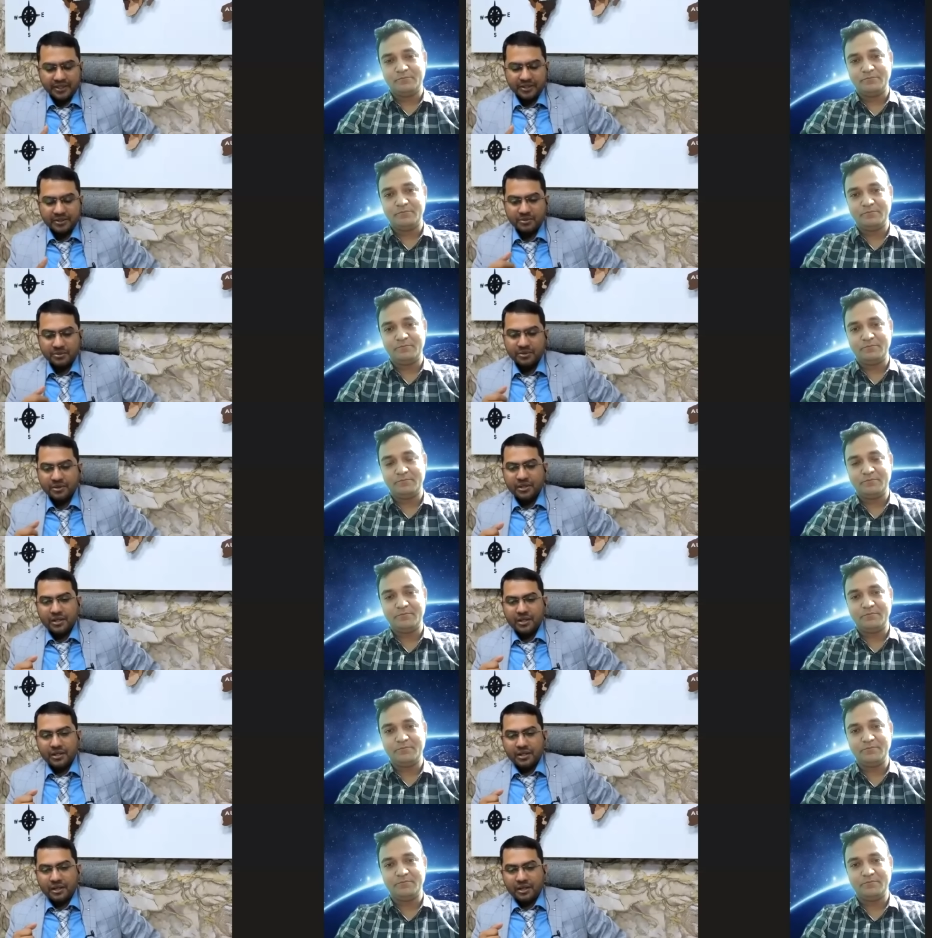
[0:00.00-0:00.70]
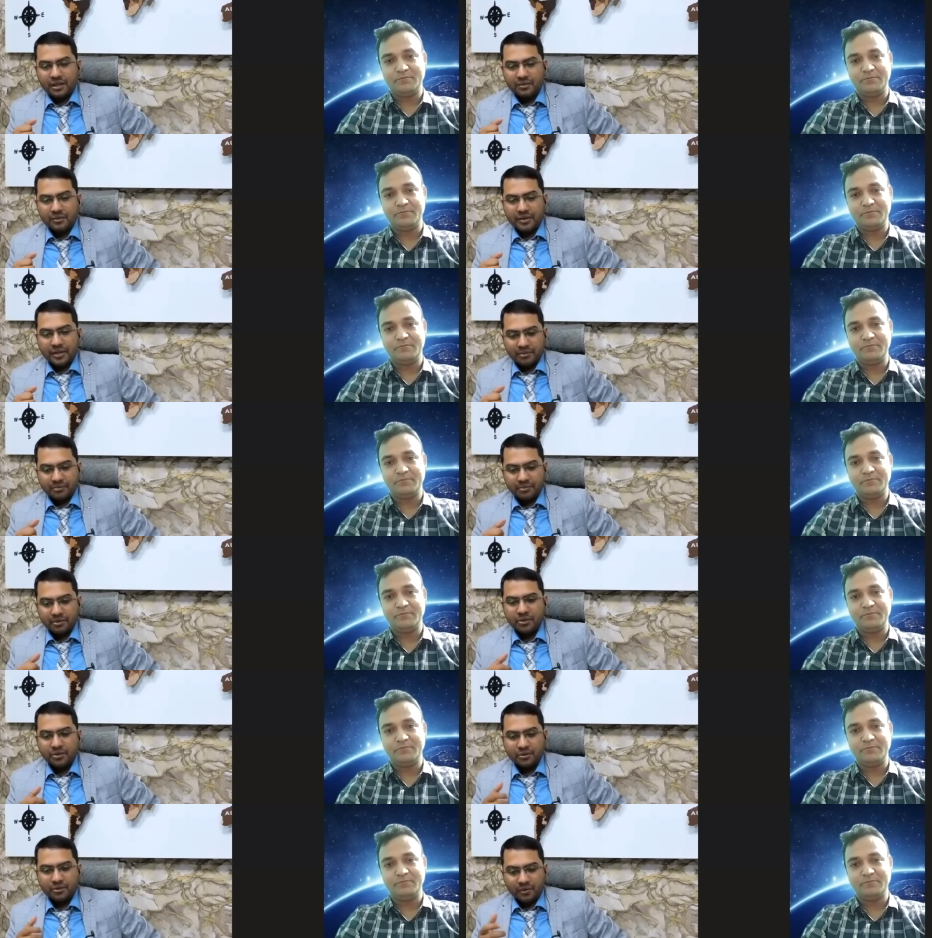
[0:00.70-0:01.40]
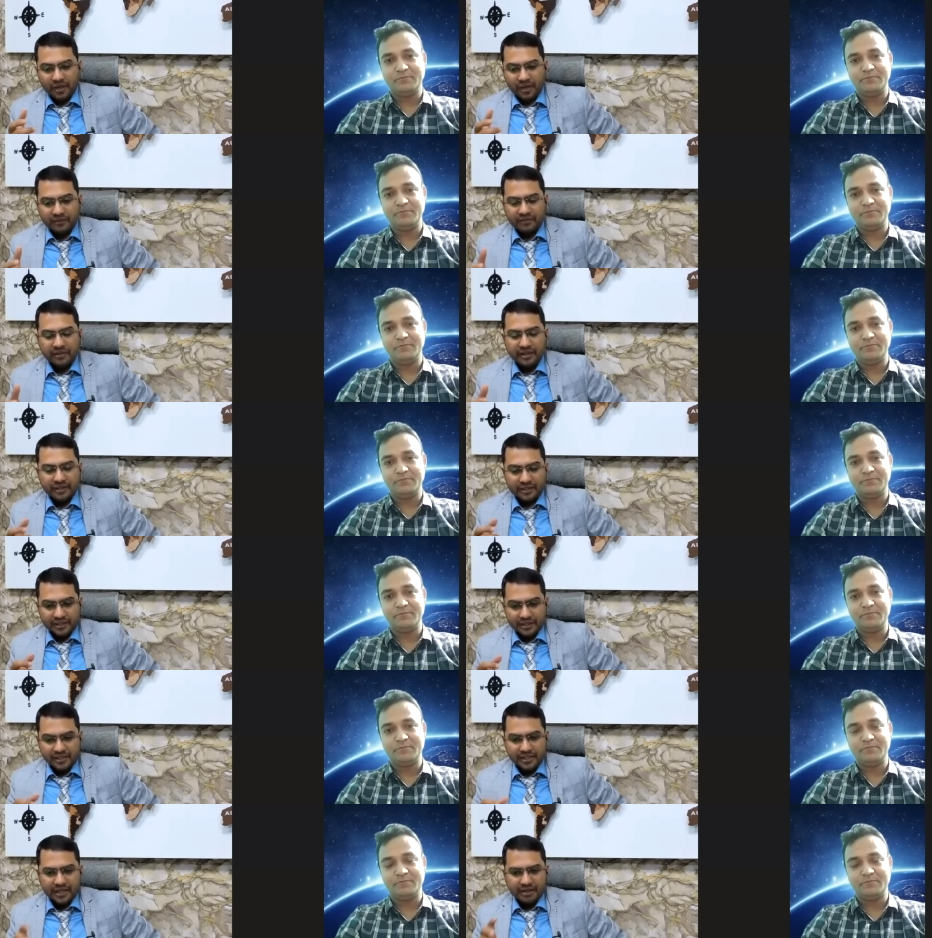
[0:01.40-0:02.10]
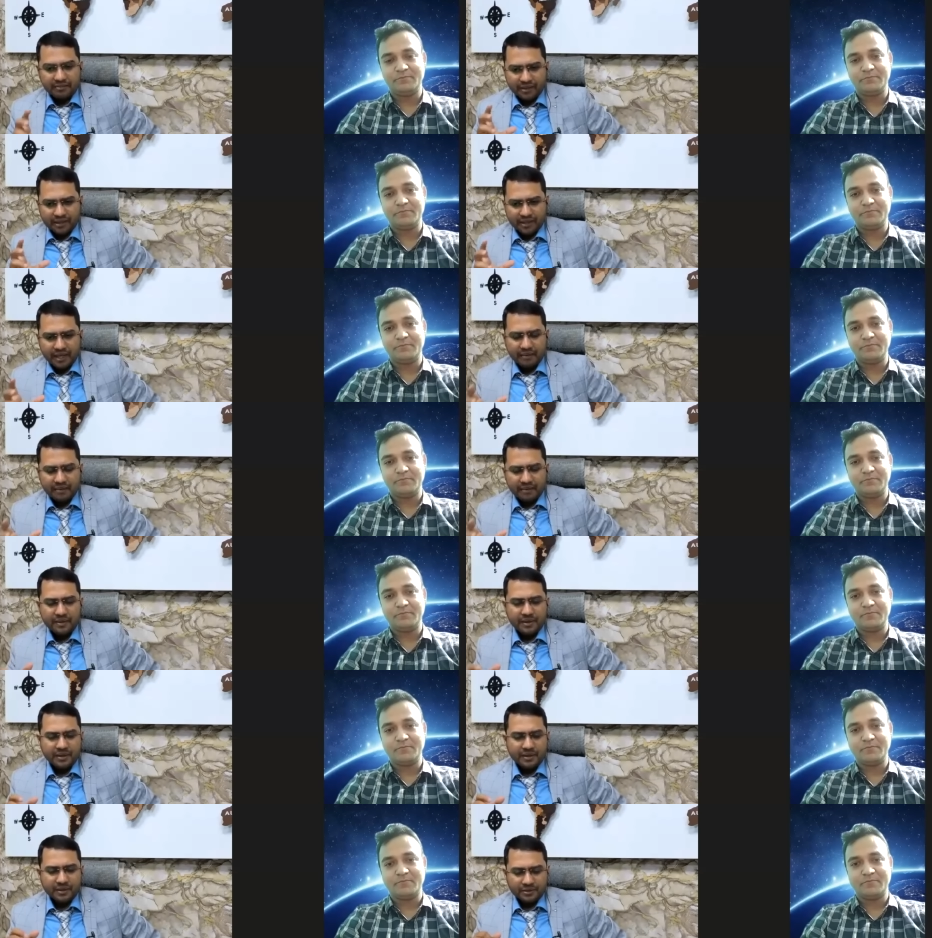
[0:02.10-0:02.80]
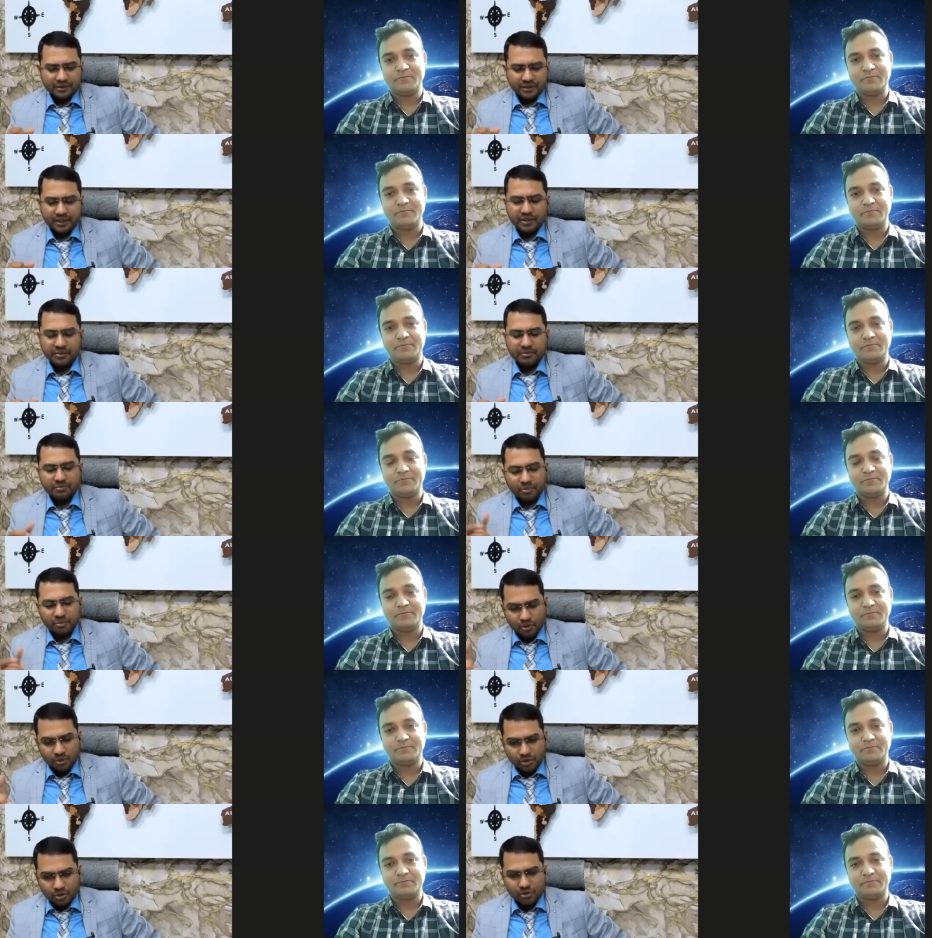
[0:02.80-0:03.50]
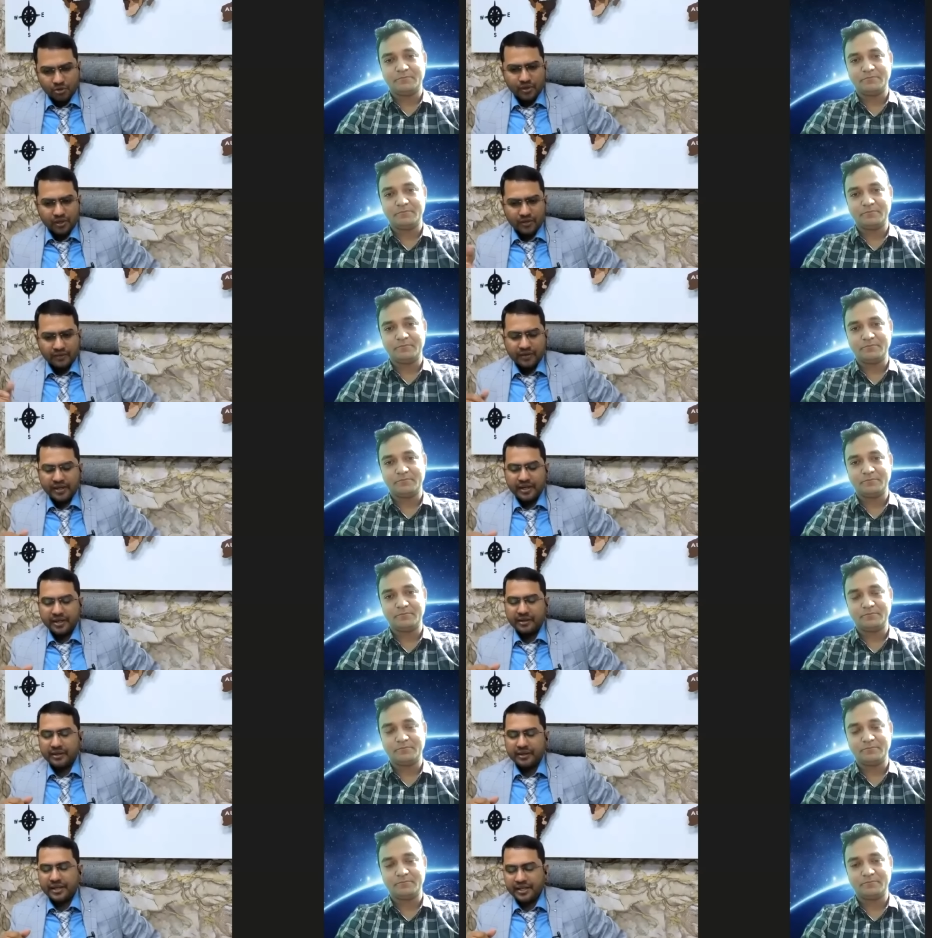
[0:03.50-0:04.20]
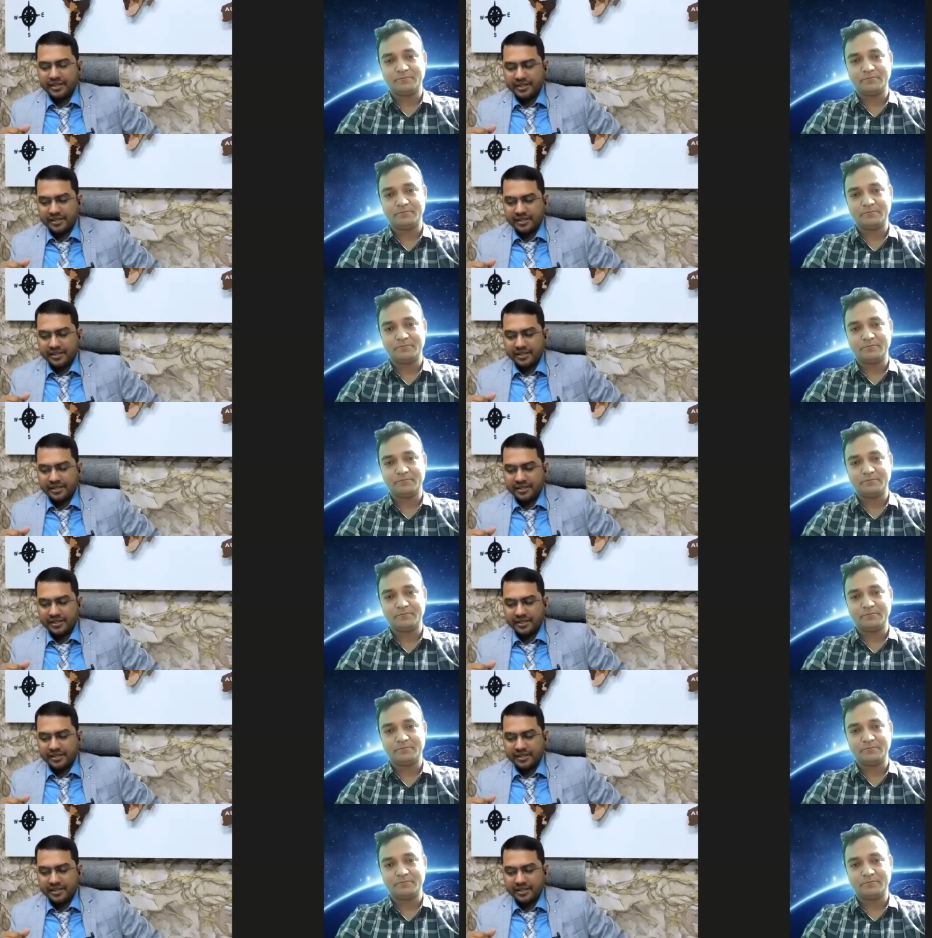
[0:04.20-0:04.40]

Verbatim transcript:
Speaker 1: you, uh, were able to qualify this time. And uh, sorry, posts were very less